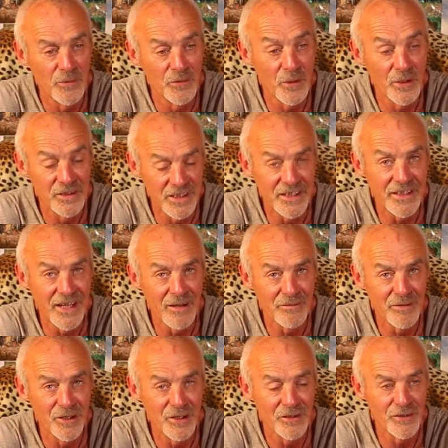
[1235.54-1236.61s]
So I did
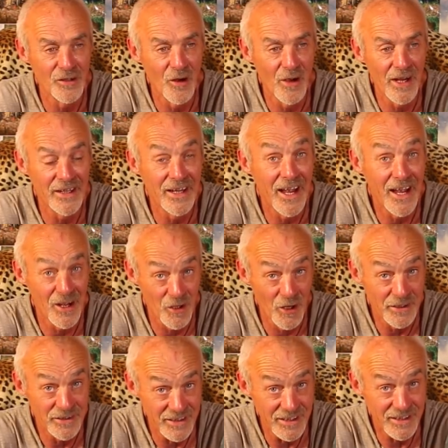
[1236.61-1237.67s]
that first night in there, and
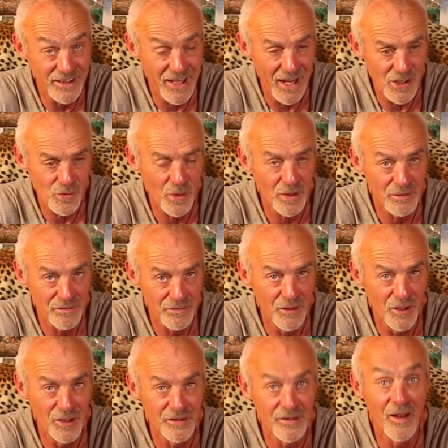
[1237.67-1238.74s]
I did catch one at
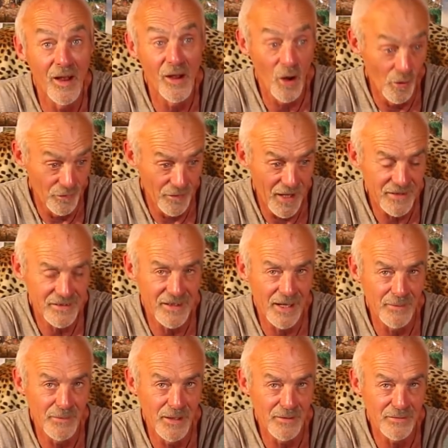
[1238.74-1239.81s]
first light on that
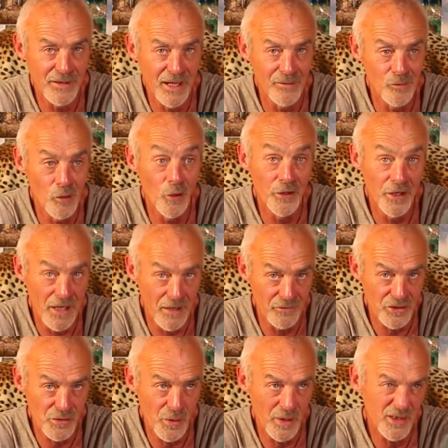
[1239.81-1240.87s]
same left-hand rod,
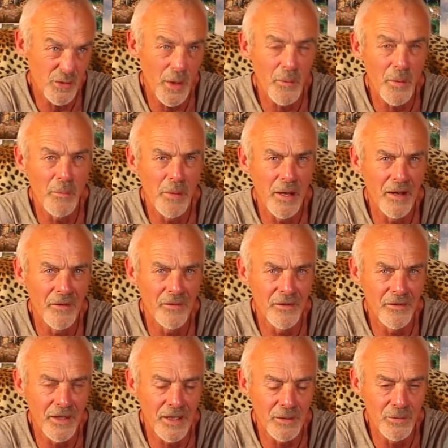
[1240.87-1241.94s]
another 21 pounds
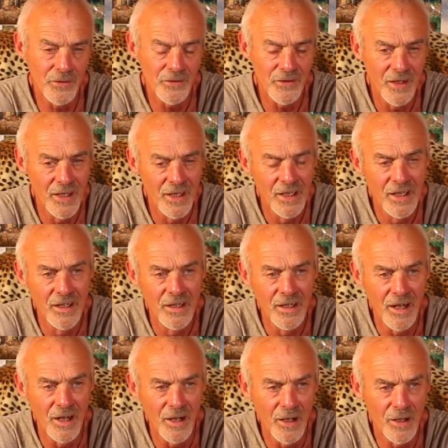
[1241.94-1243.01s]
I think it was,
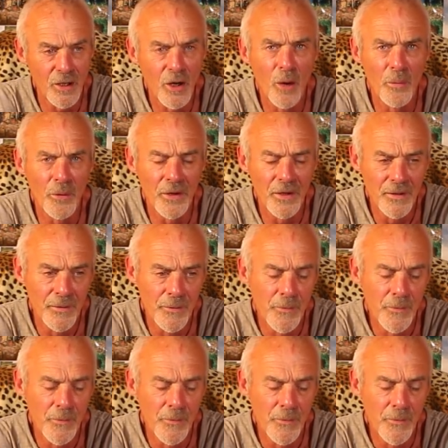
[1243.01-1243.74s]
common.